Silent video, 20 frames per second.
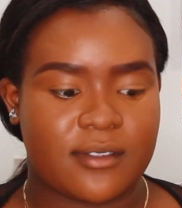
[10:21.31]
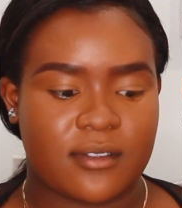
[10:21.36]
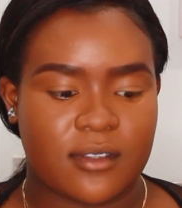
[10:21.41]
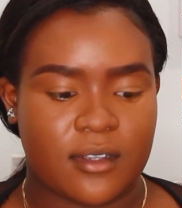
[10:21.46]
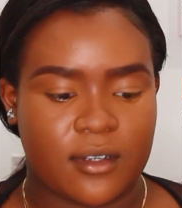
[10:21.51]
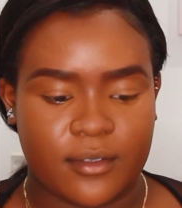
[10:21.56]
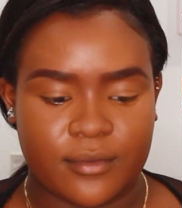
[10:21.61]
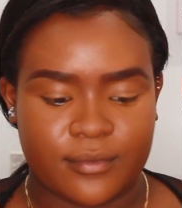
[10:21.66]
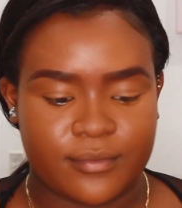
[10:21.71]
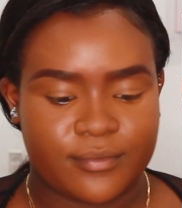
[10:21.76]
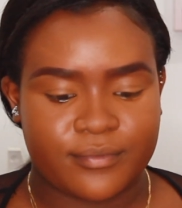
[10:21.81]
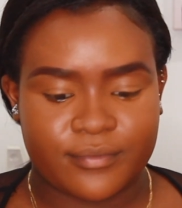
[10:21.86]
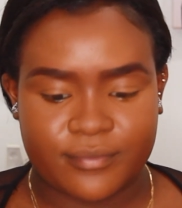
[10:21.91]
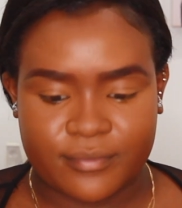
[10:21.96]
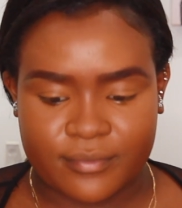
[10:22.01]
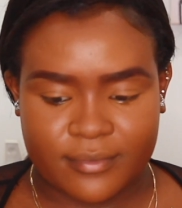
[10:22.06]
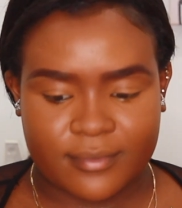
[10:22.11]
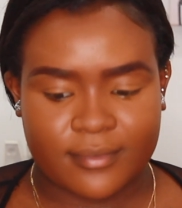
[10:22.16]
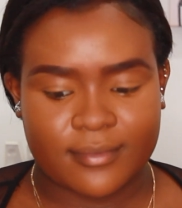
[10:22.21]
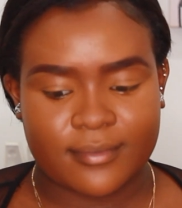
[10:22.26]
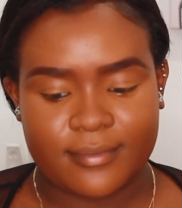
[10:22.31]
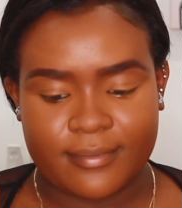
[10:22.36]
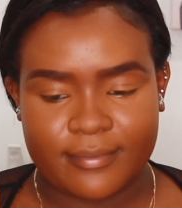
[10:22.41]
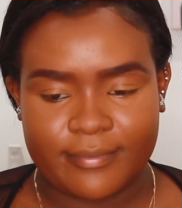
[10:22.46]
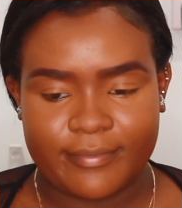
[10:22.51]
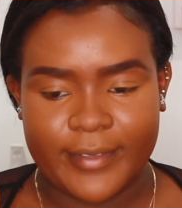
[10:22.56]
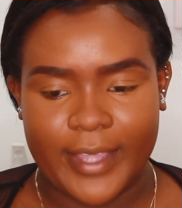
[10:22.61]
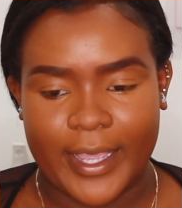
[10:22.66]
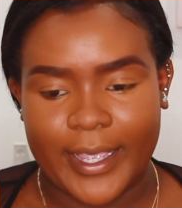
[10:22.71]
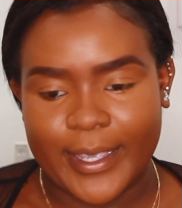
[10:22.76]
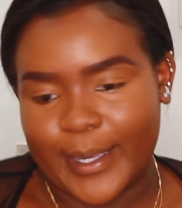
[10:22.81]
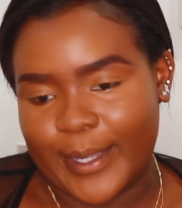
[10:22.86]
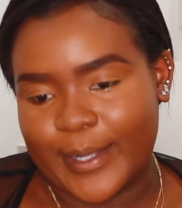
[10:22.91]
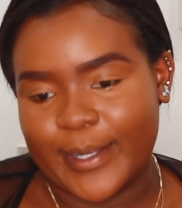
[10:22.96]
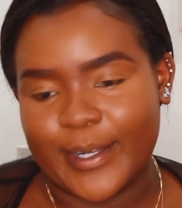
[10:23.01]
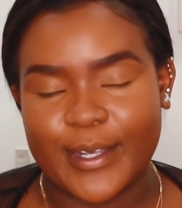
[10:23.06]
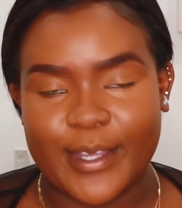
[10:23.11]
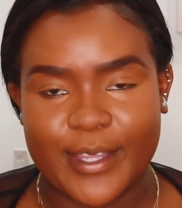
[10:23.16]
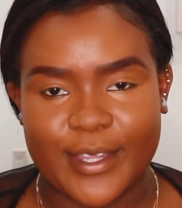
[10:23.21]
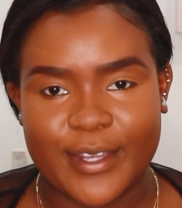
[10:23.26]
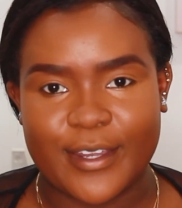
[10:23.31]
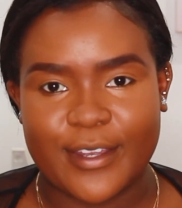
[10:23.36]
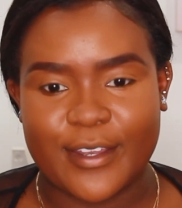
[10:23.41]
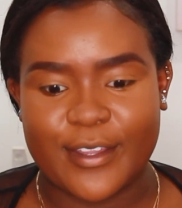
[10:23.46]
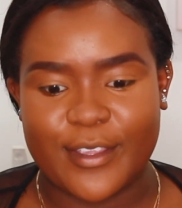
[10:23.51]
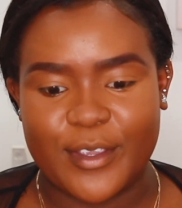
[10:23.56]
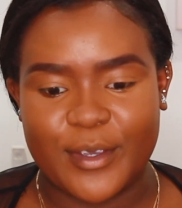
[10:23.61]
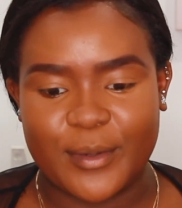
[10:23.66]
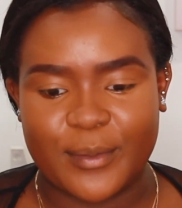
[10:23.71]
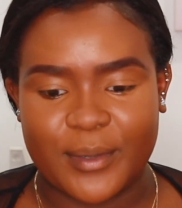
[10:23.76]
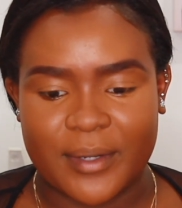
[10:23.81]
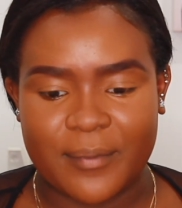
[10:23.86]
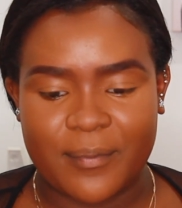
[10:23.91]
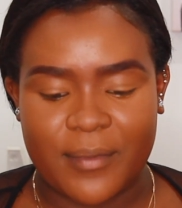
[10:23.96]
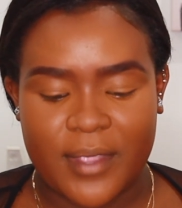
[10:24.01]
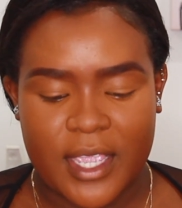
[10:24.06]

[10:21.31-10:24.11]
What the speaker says: so I kind of needed a new one.